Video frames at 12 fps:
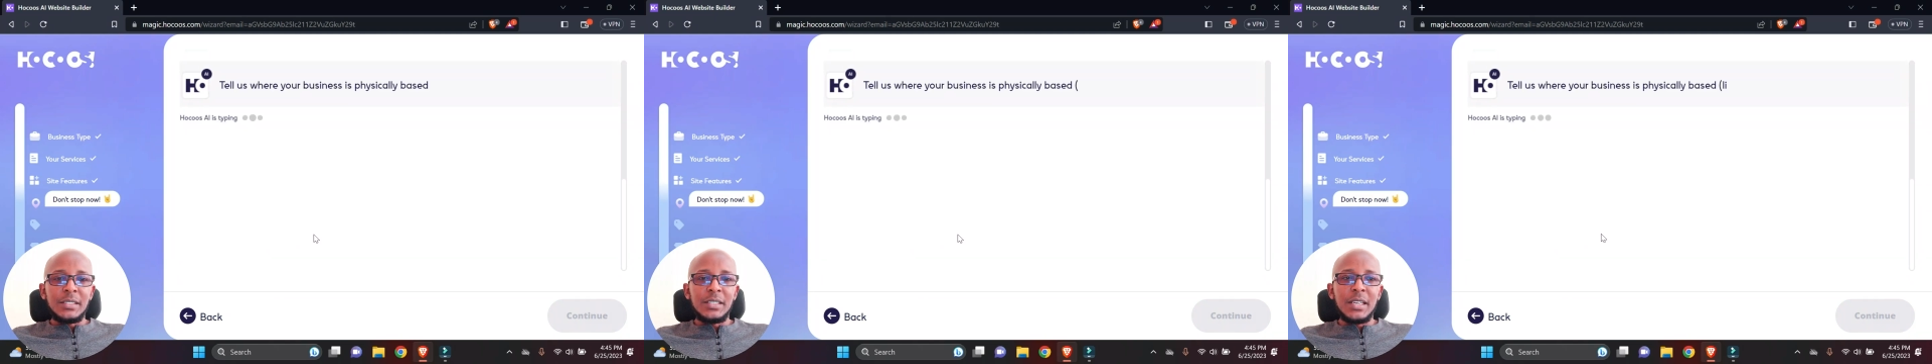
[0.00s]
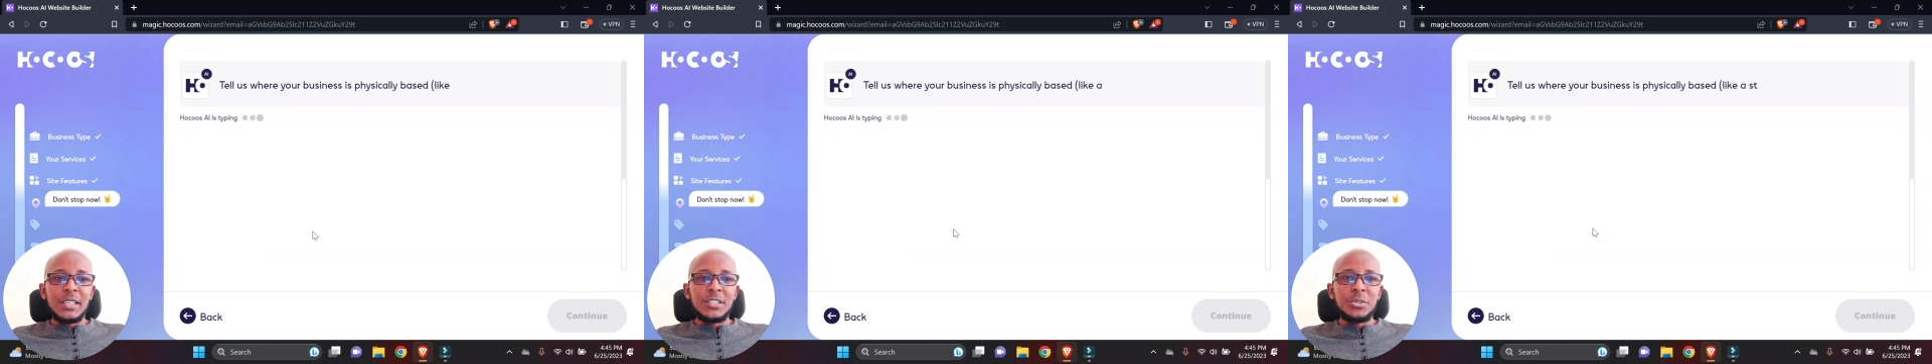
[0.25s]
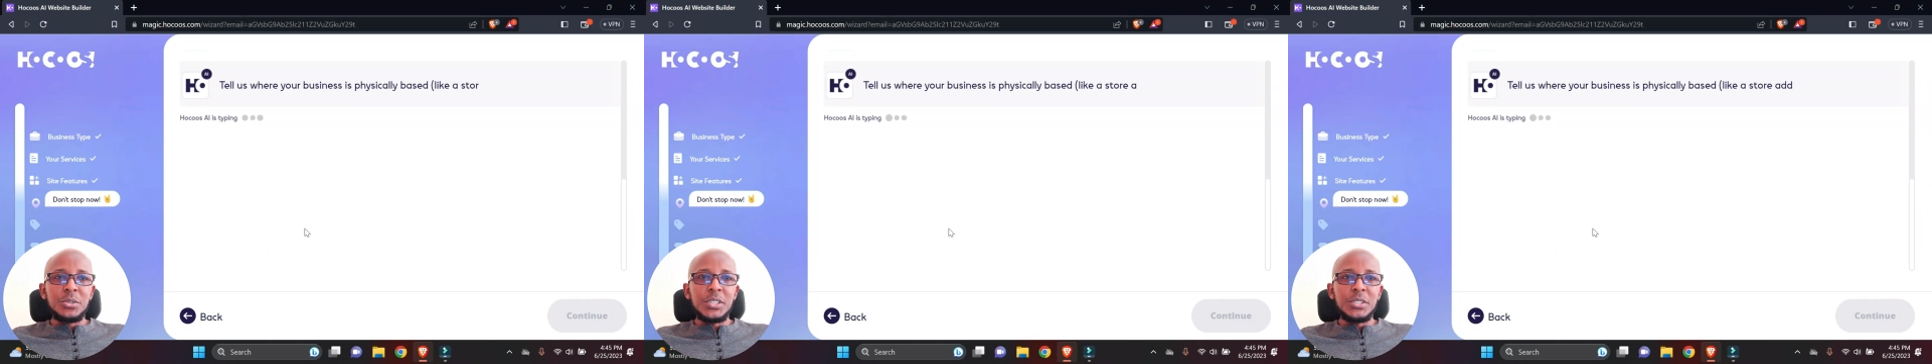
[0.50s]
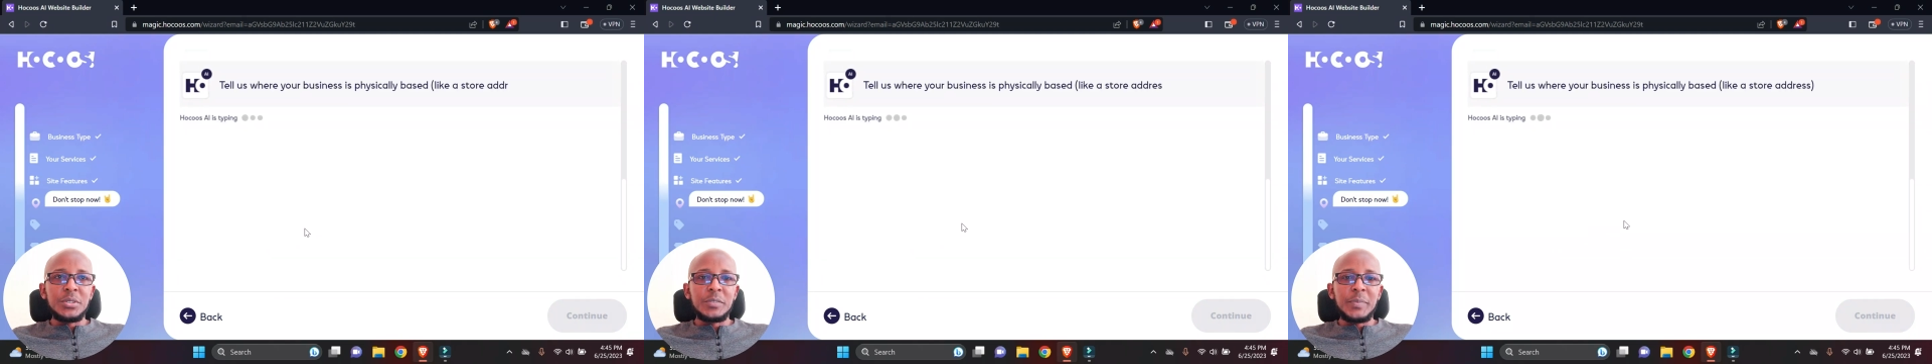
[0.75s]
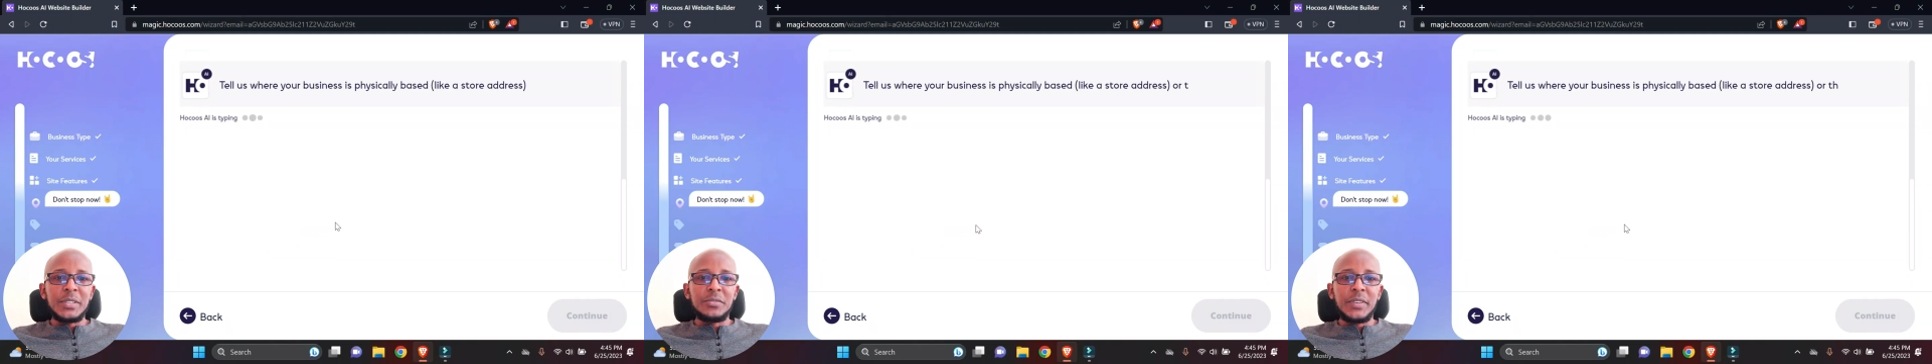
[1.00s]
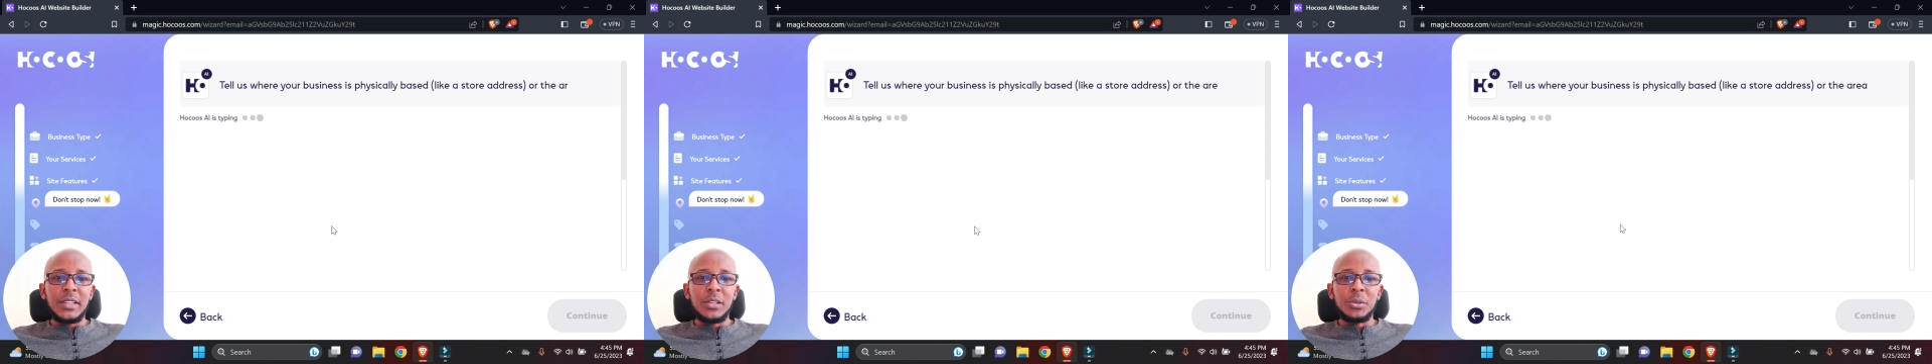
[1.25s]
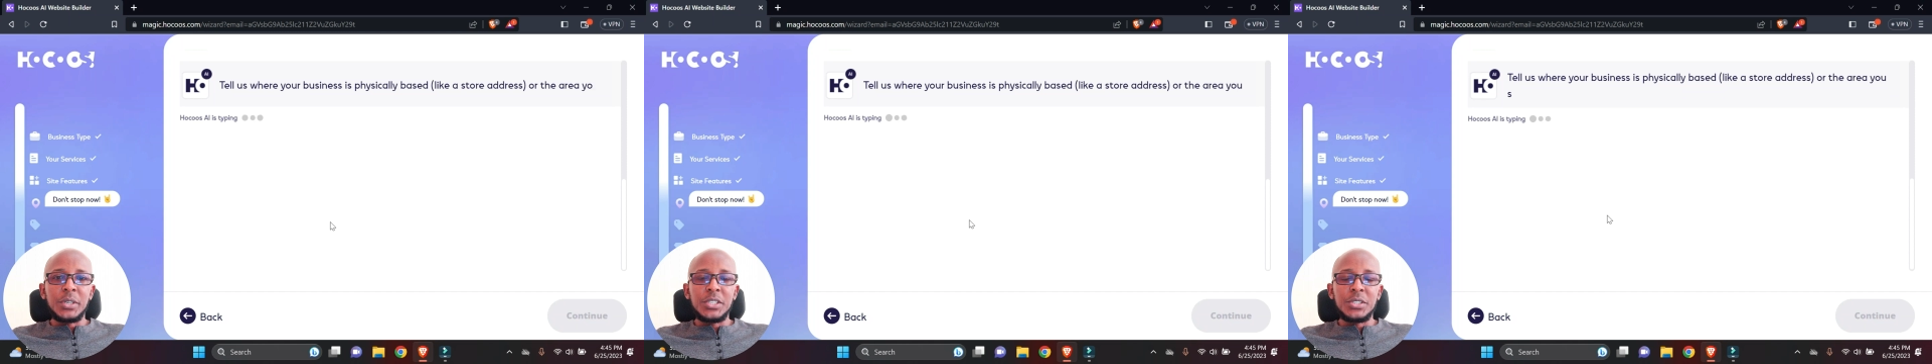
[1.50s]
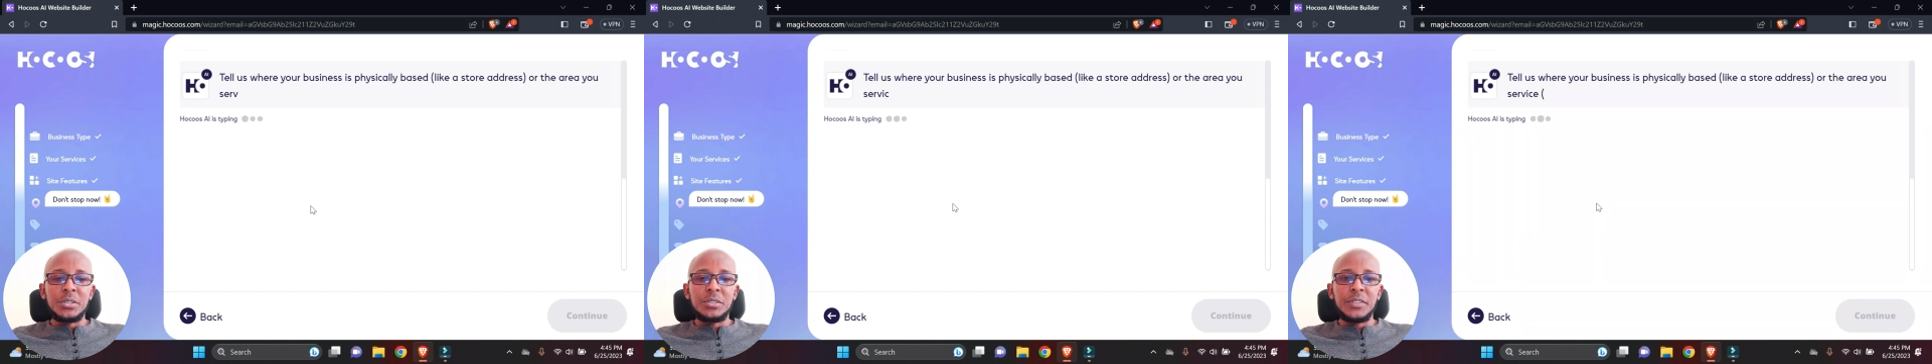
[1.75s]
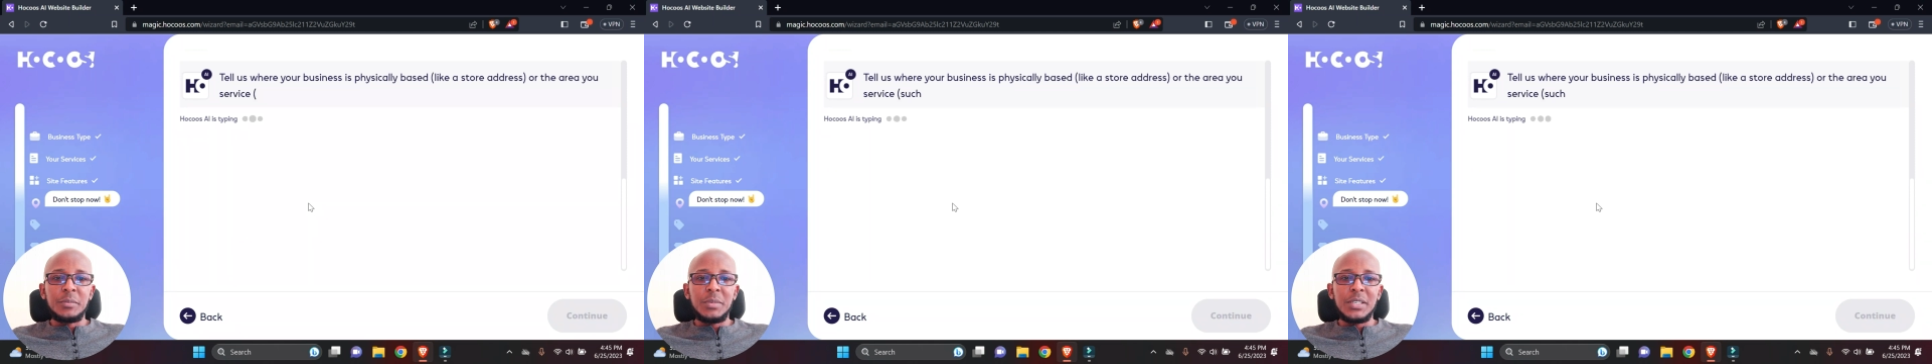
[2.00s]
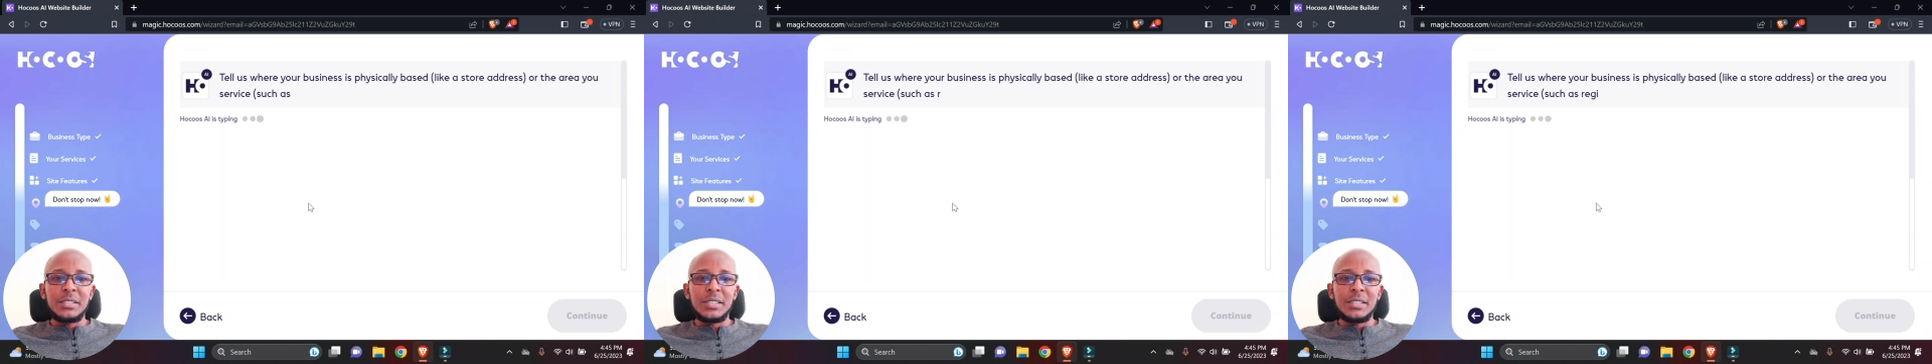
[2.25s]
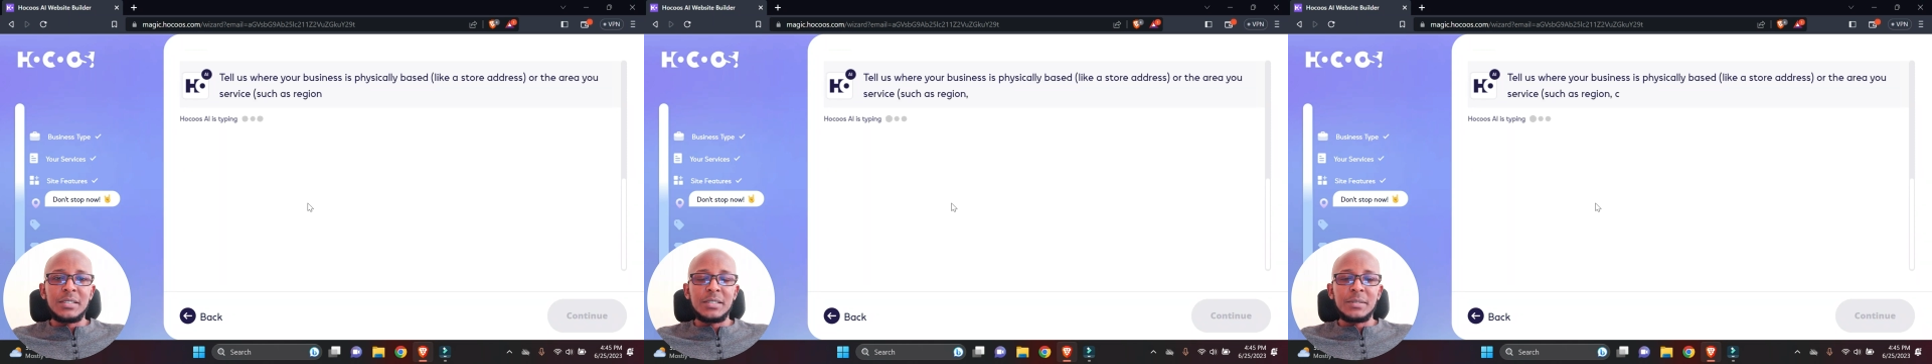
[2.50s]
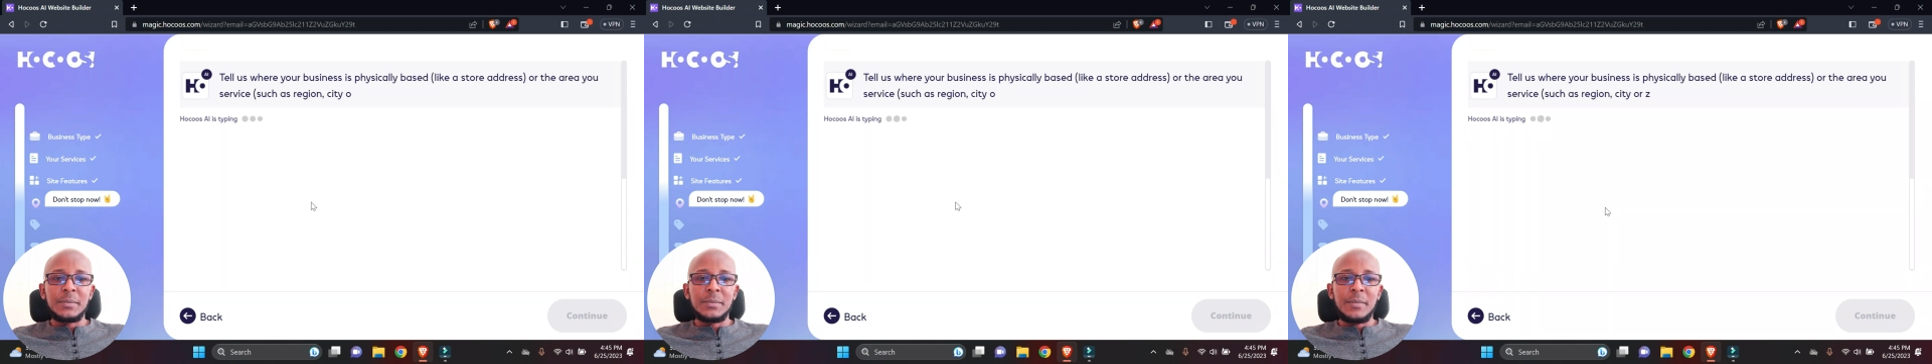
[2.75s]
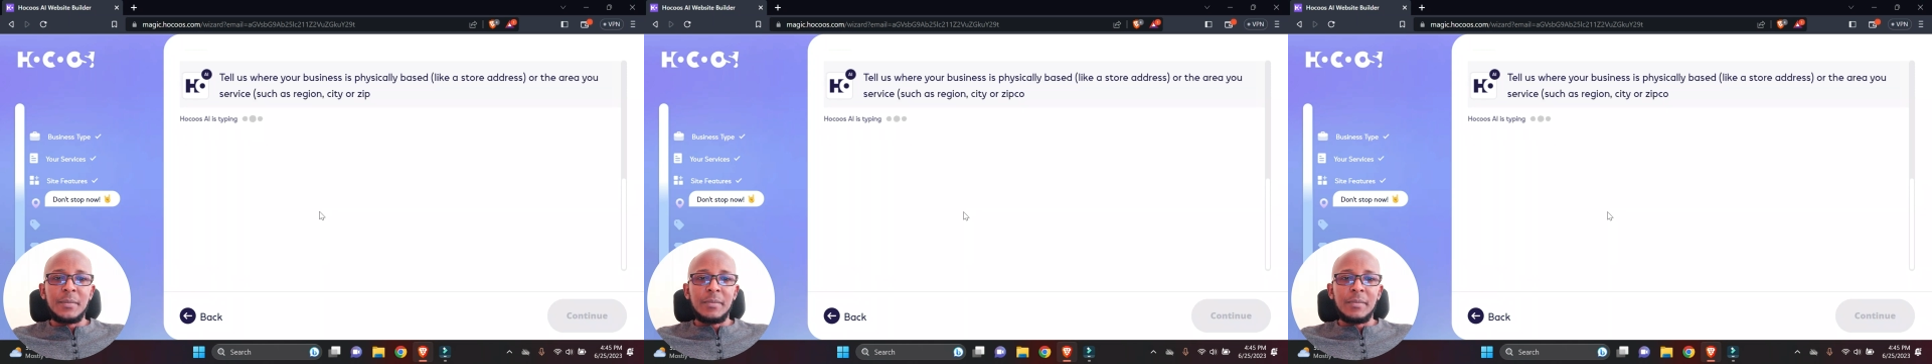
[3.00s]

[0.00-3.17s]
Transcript: Next, you need to specify the location of your business.